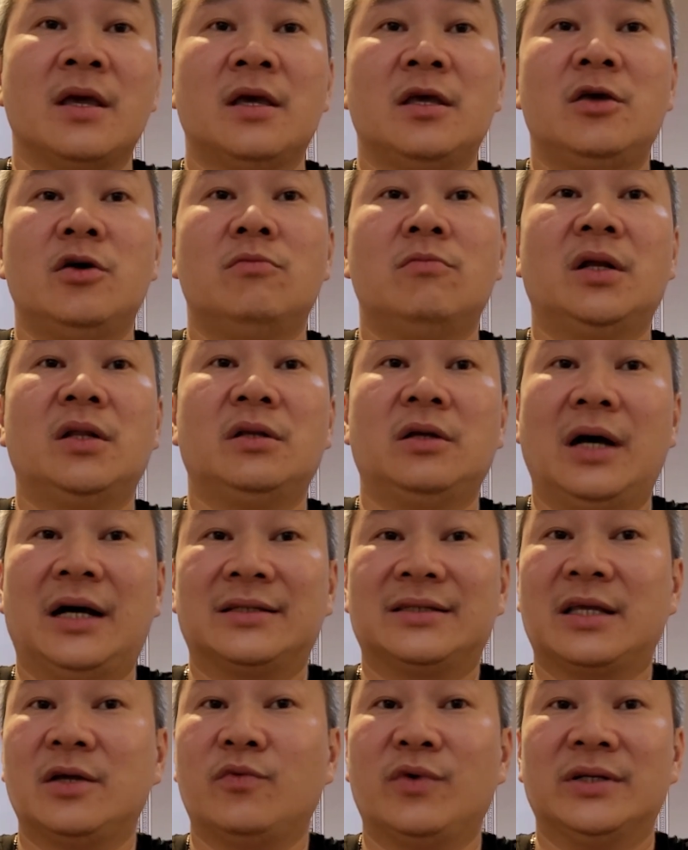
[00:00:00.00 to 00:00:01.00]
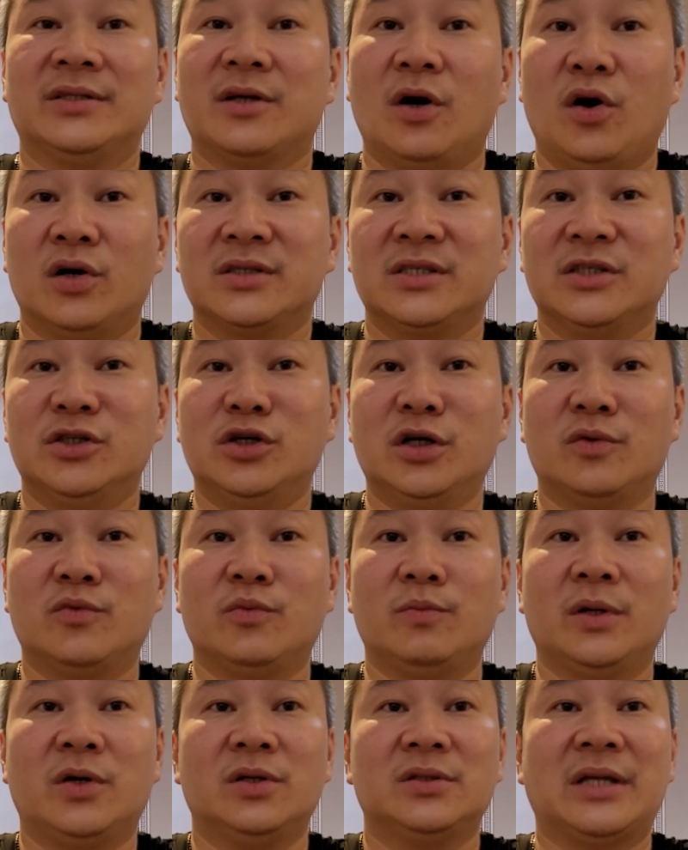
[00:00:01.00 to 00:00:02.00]
You're asking what is the oxygen,
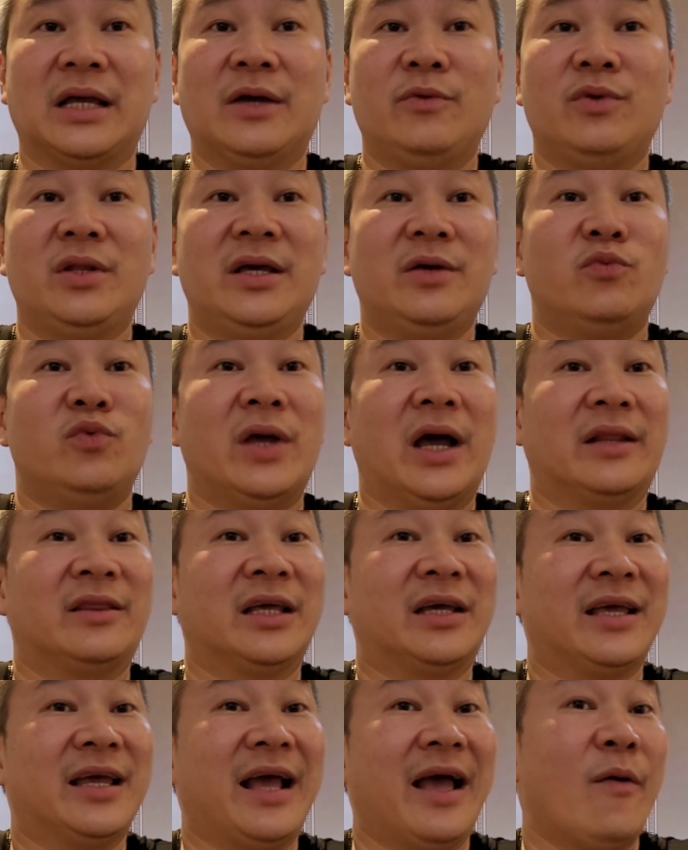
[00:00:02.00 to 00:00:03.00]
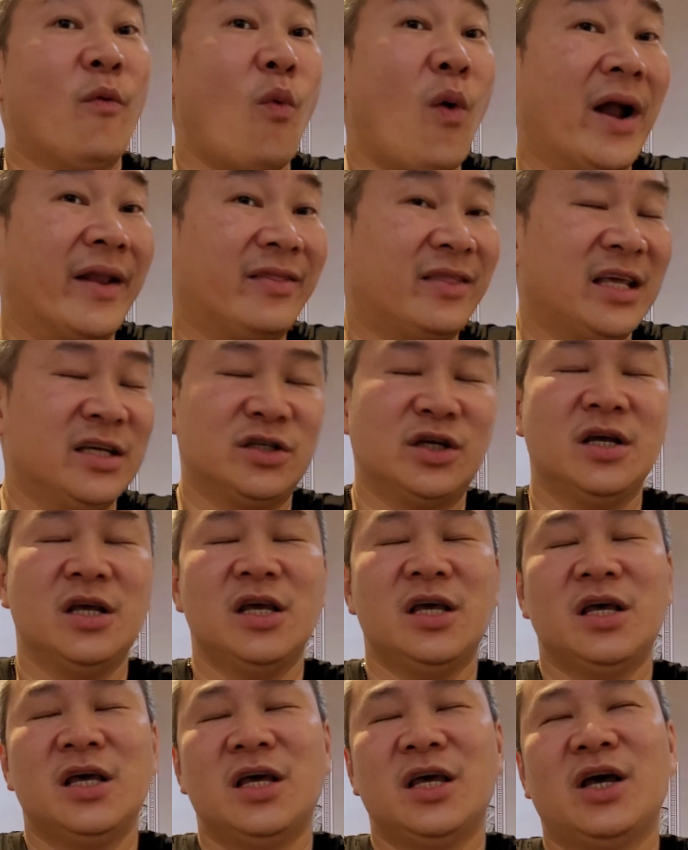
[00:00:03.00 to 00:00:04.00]
because every day we are taking advantage
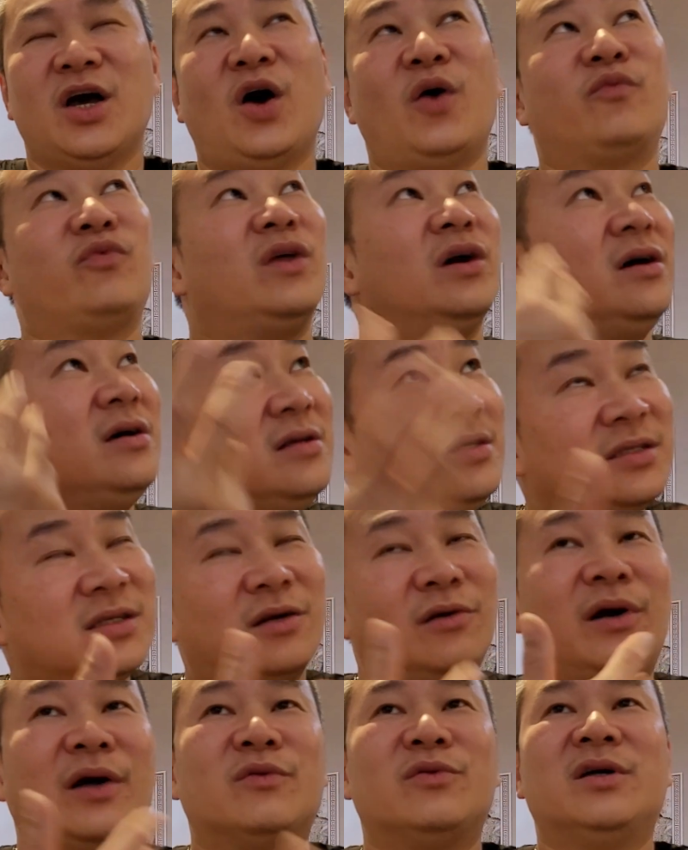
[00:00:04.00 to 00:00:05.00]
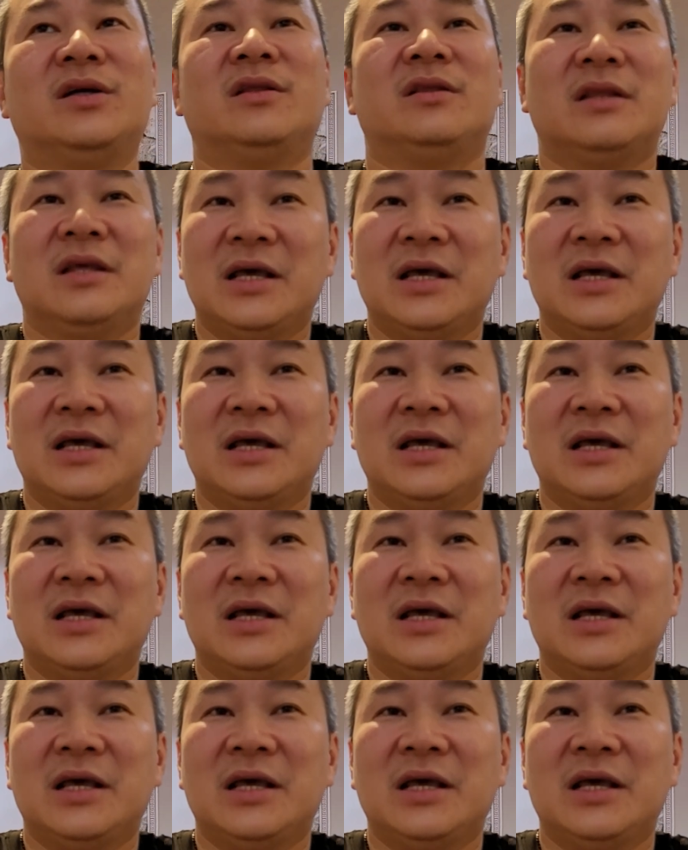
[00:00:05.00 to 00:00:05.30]
of the surrounded.